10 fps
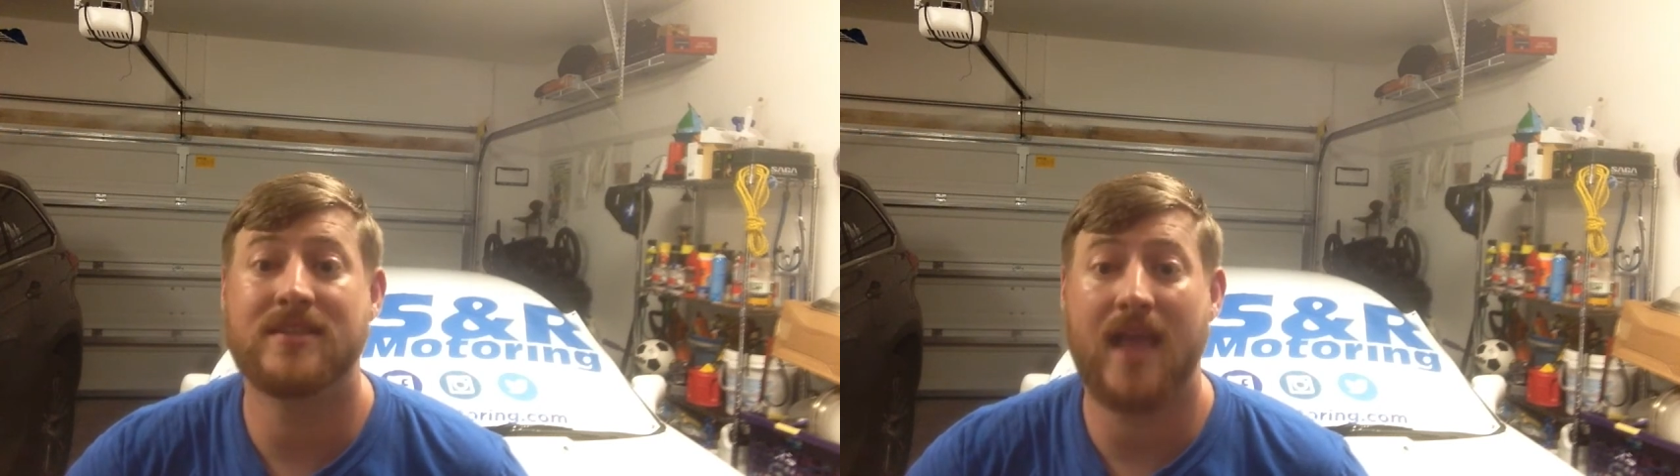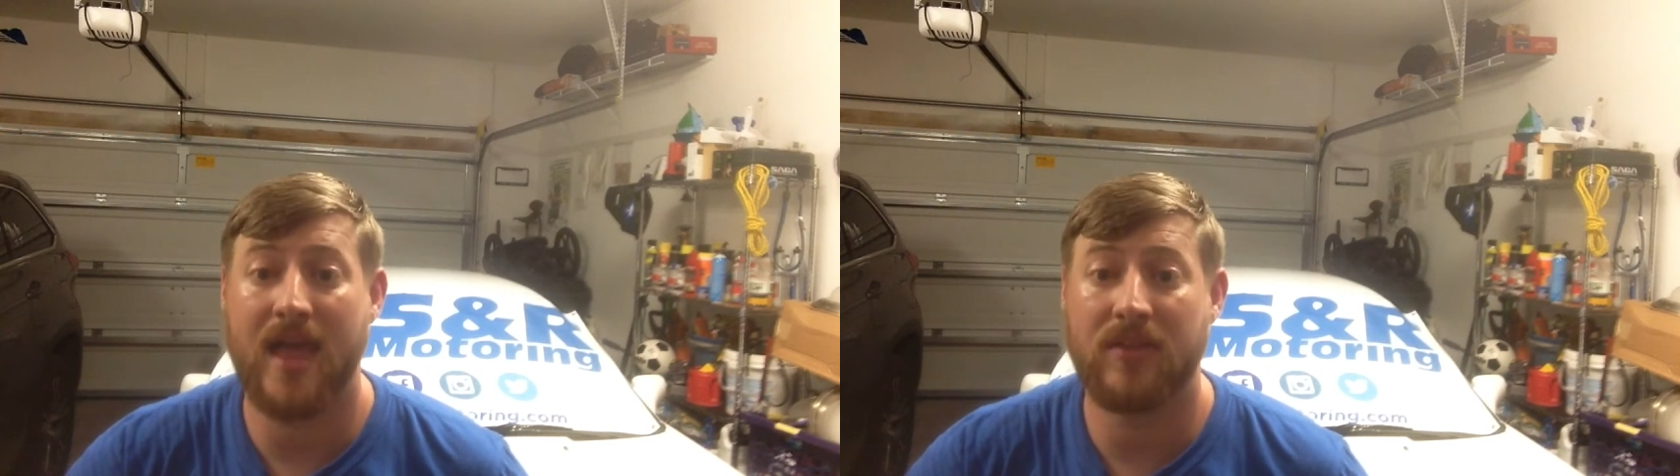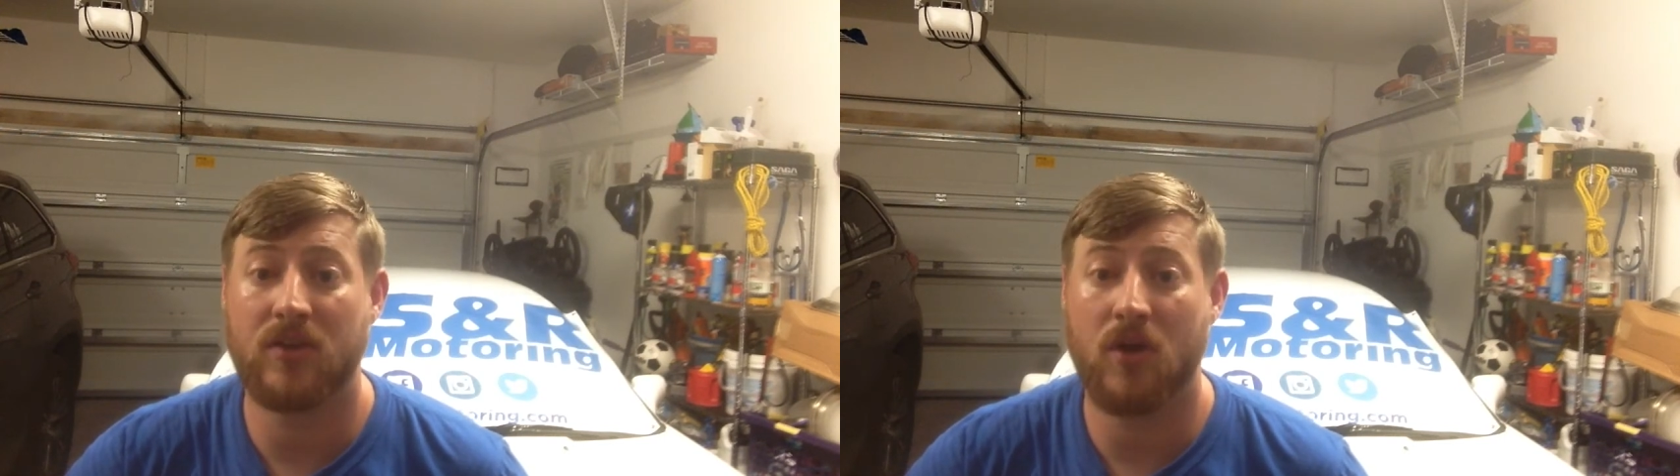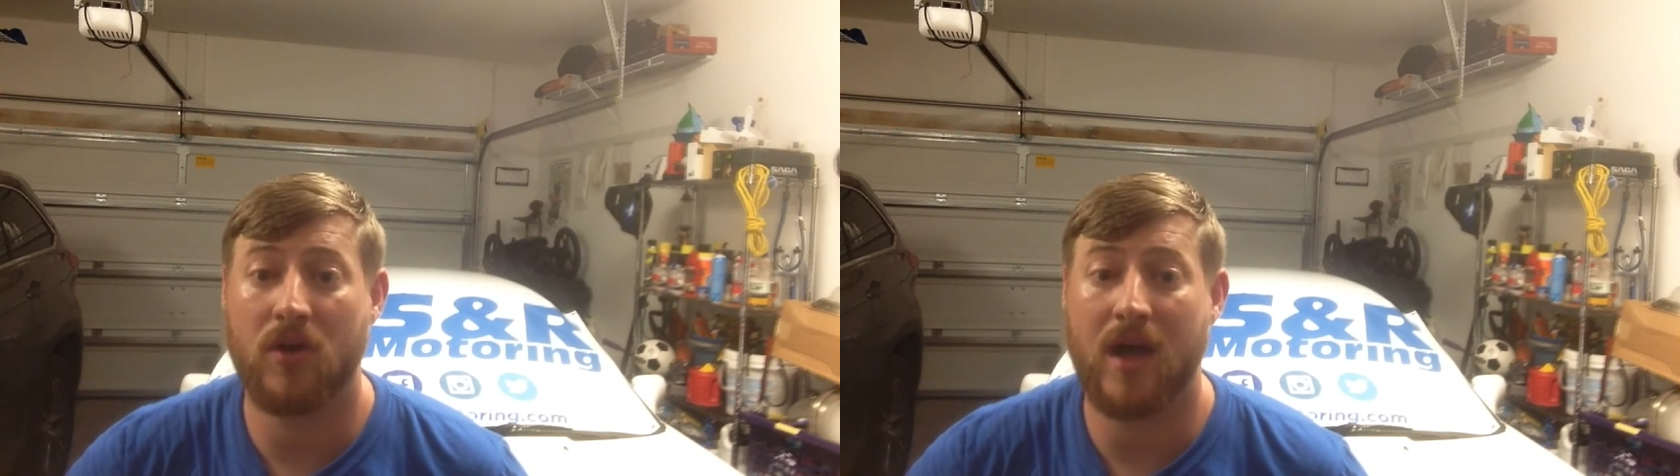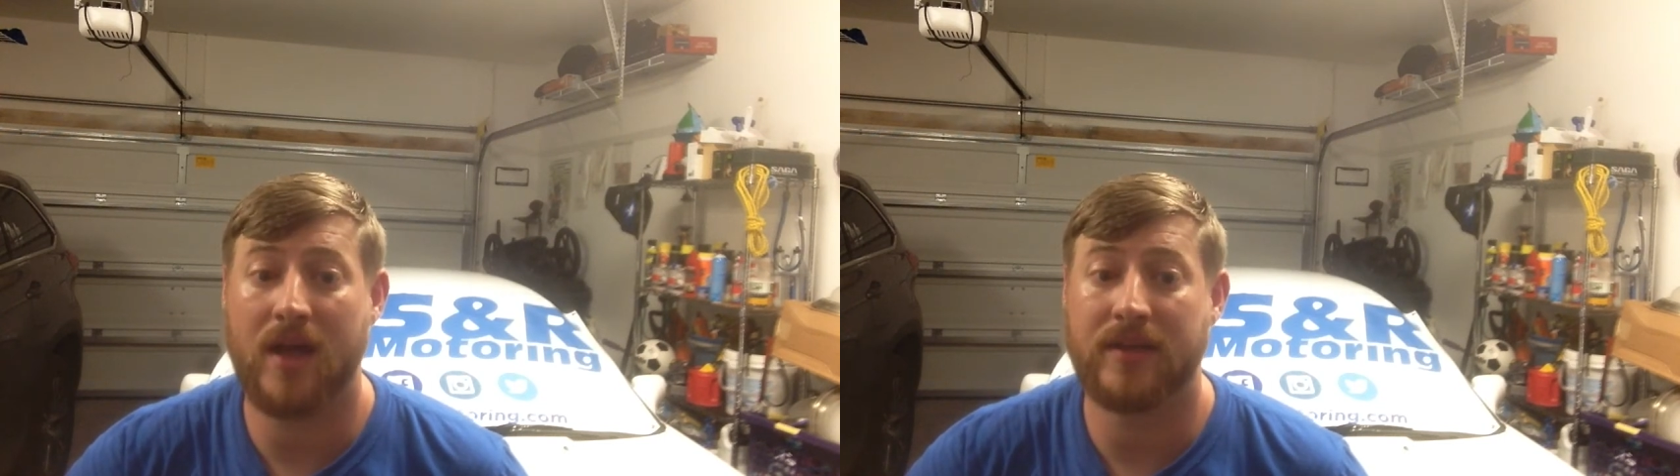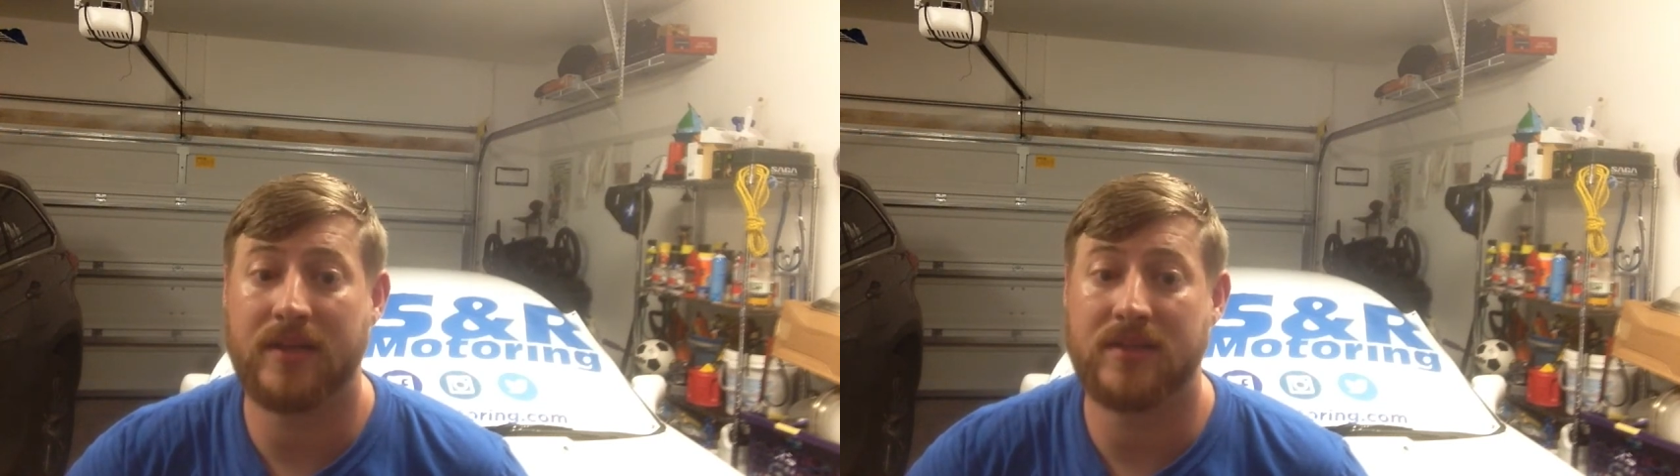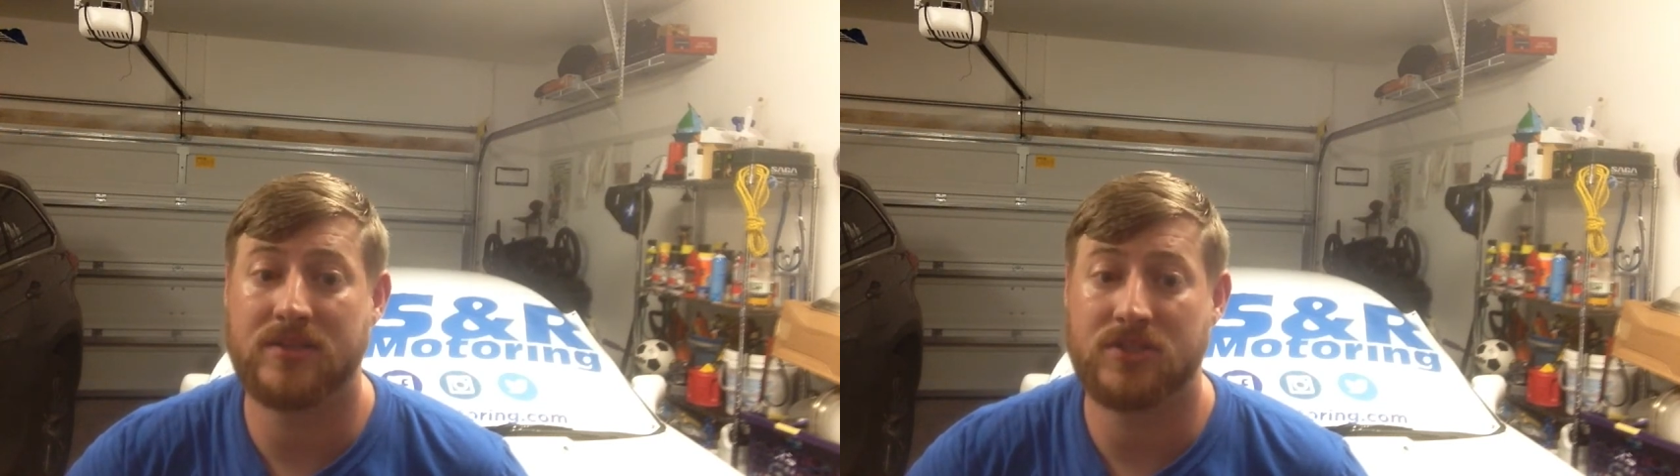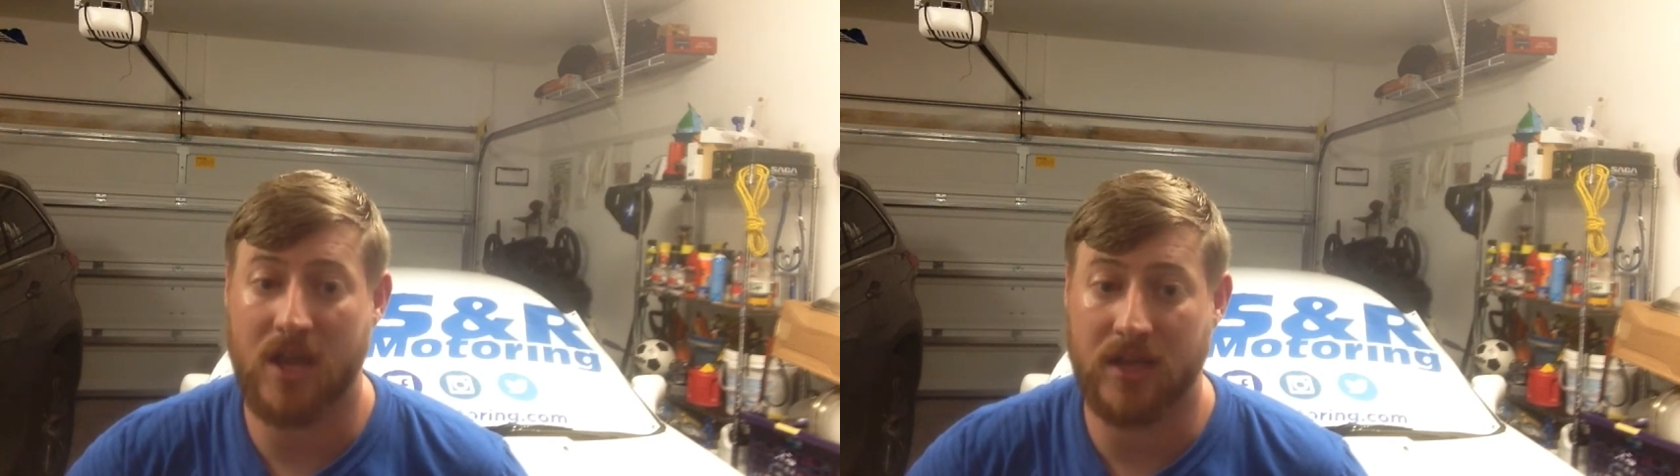ethanol contents
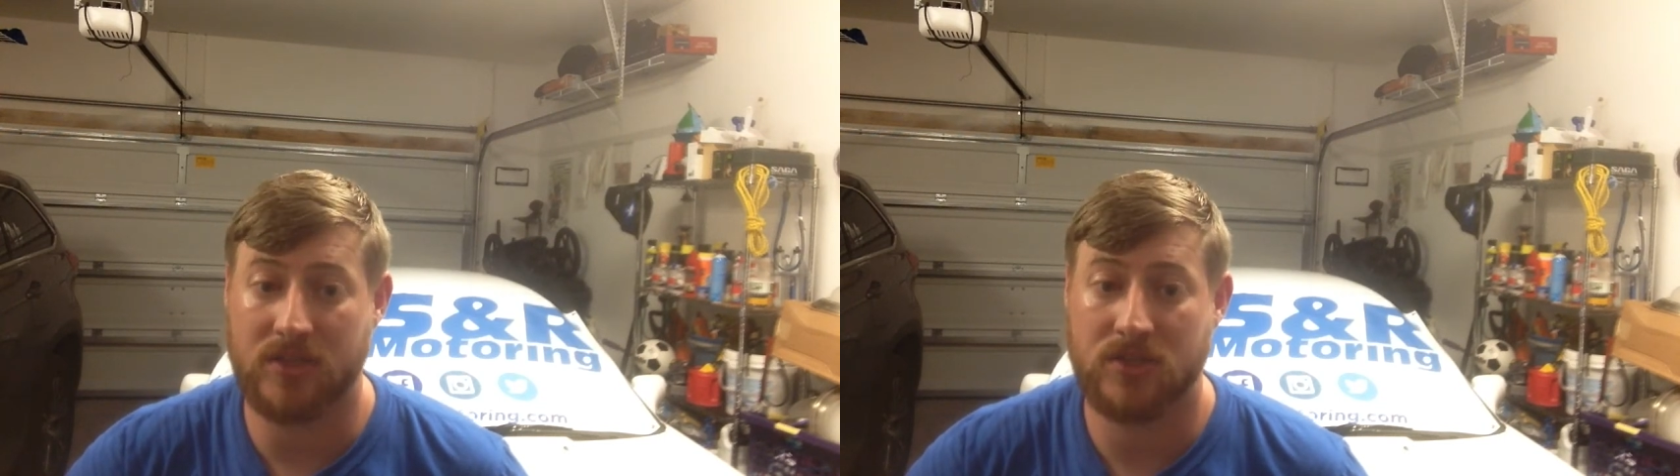change.